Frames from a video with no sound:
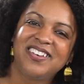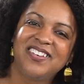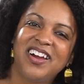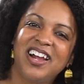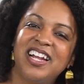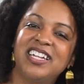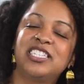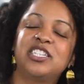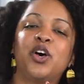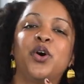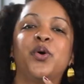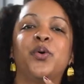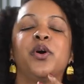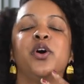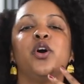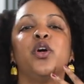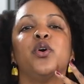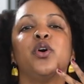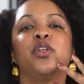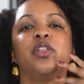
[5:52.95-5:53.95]
All right, so
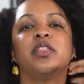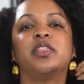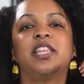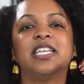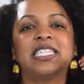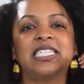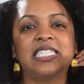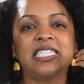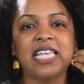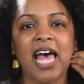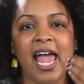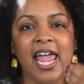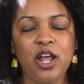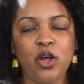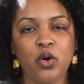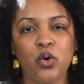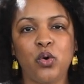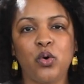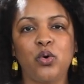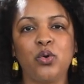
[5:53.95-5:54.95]
the
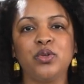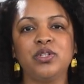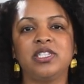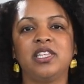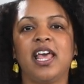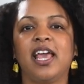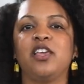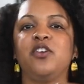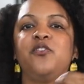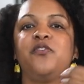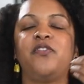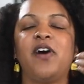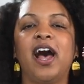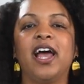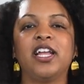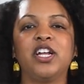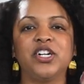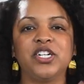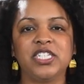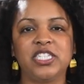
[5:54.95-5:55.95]
cycles that you
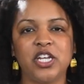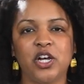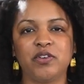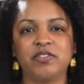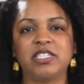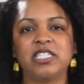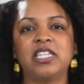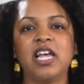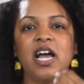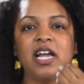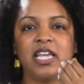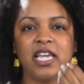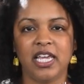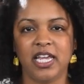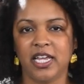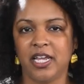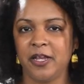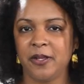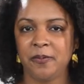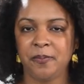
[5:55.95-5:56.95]
find yourself stuck
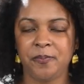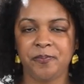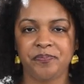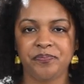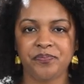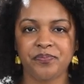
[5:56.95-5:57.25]
in,